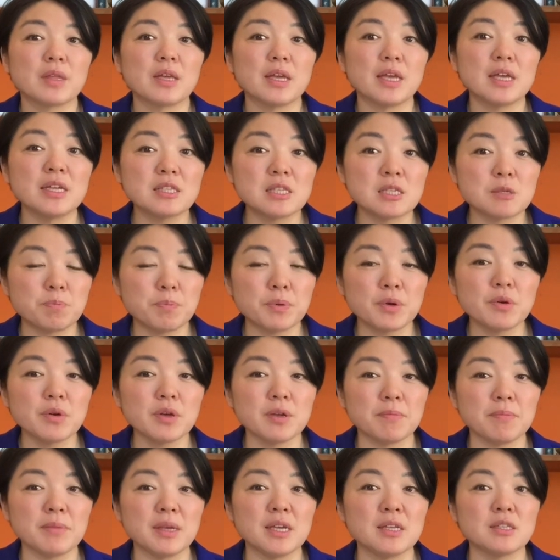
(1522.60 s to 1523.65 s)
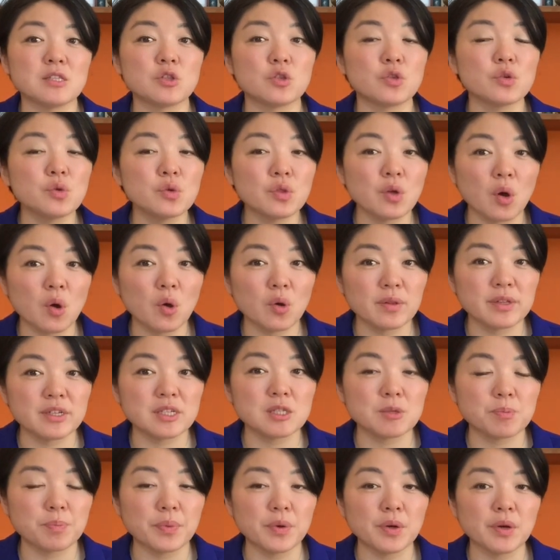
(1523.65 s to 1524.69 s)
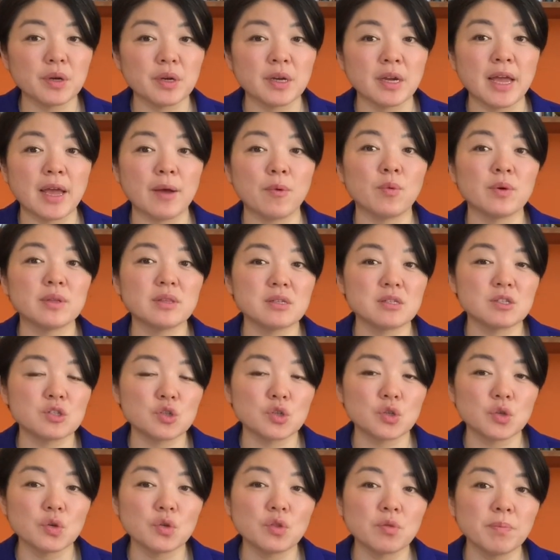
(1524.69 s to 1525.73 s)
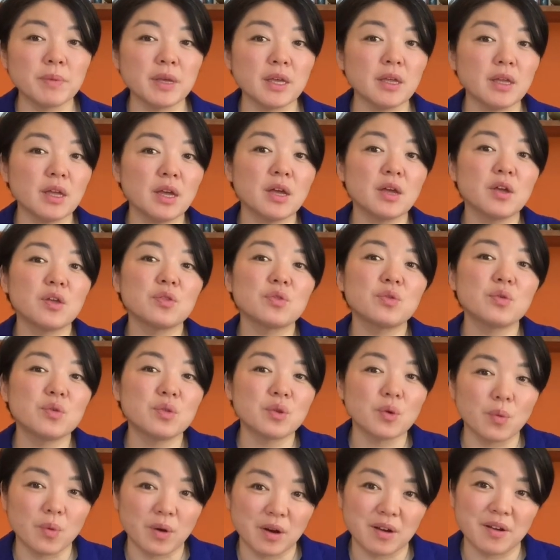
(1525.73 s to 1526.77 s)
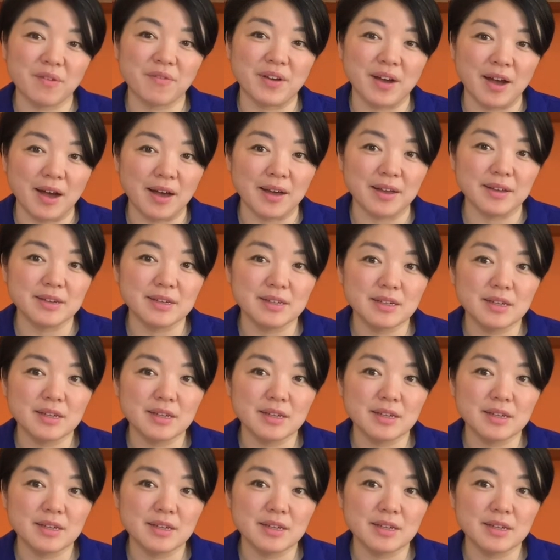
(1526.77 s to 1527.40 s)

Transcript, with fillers: in spirit means through the Holy Spirit. And what does truth mean? Through the Word of God.